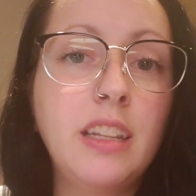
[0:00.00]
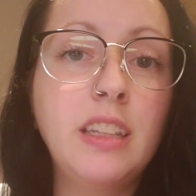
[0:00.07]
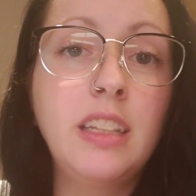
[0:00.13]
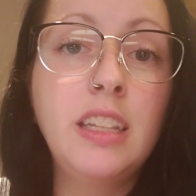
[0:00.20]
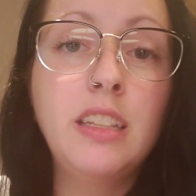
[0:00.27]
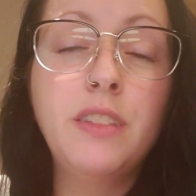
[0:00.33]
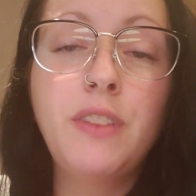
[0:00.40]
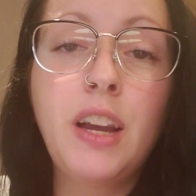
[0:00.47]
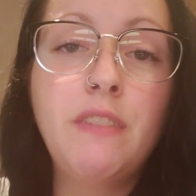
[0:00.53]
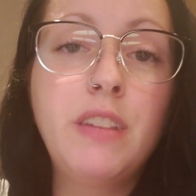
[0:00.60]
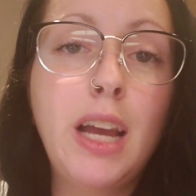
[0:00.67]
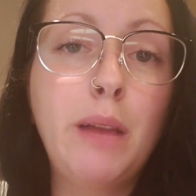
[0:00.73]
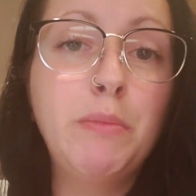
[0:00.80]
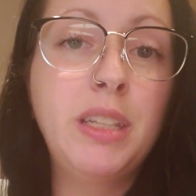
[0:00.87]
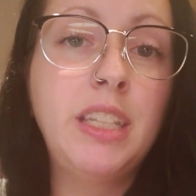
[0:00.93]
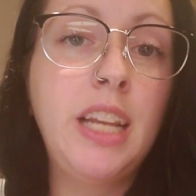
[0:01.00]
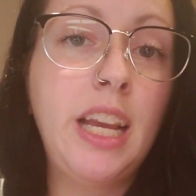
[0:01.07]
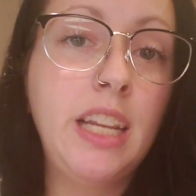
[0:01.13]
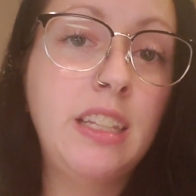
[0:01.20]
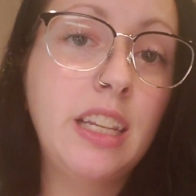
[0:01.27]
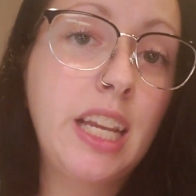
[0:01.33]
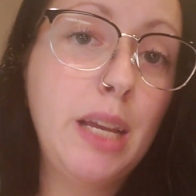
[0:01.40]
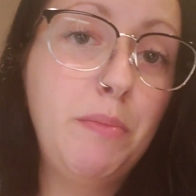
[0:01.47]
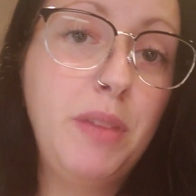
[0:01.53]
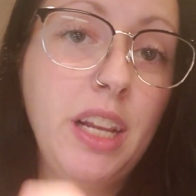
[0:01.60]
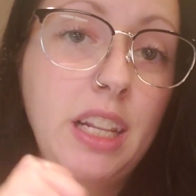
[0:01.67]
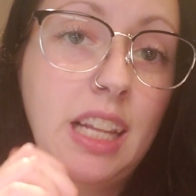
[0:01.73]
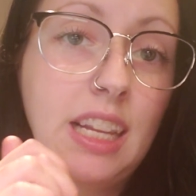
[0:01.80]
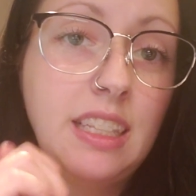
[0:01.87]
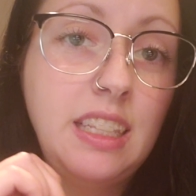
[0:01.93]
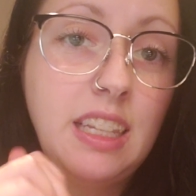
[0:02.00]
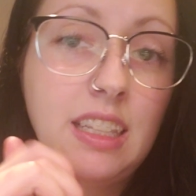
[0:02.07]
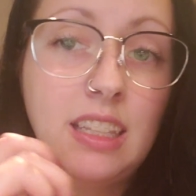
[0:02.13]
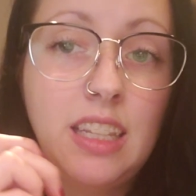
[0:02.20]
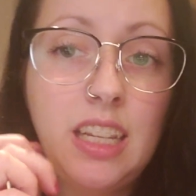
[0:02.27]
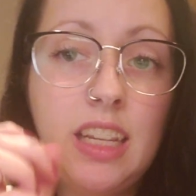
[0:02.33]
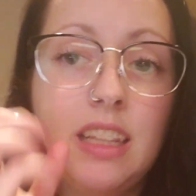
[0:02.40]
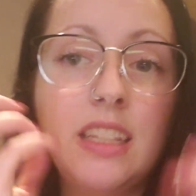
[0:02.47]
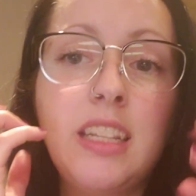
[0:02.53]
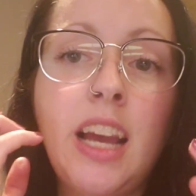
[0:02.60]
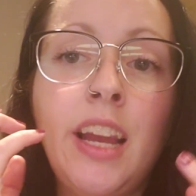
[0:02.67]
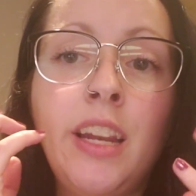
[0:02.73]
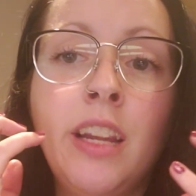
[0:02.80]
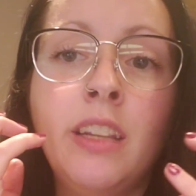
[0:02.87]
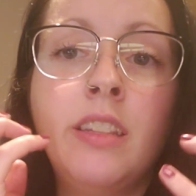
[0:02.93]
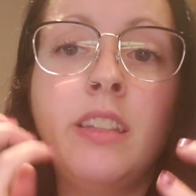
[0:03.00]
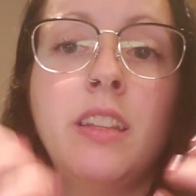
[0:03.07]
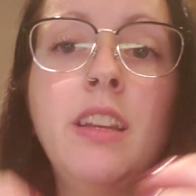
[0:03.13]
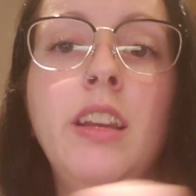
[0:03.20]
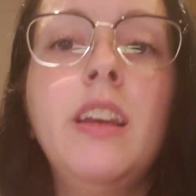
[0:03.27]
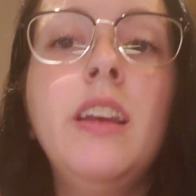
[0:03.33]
at least 5 times a day to keep the elasticity and the tightness.